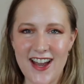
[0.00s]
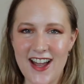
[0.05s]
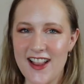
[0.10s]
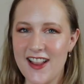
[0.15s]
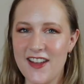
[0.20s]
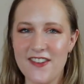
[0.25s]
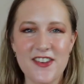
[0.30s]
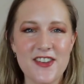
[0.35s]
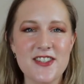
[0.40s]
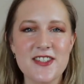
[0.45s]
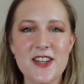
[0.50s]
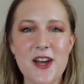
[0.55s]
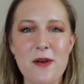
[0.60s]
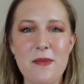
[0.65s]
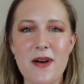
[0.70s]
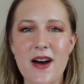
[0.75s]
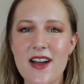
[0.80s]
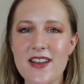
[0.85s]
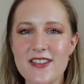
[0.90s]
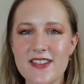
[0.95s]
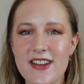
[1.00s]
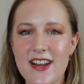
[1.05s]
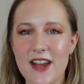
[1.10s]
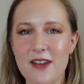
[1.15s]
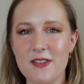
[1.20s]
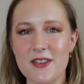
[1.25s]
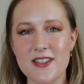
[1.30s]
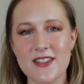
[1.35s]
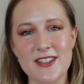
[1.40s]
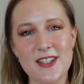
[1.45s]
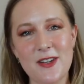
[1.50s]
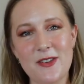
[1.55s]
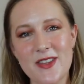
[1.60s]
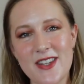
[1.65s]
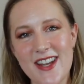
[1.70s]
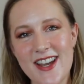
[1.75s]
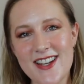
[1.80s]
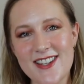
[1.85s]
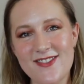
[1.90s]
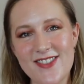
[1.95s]
I love you so much, and I will see you in
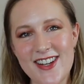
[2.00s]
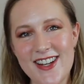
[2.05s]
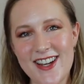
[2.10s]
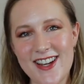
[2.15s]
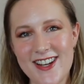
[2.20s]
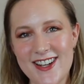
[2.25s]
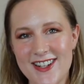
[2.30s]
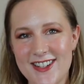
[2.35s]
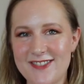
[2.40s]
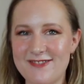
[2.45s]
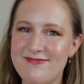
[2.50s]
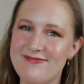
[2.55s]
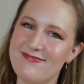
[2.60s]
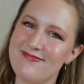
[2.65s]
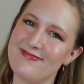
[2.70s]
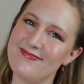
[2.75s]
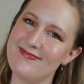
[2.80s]
the next video.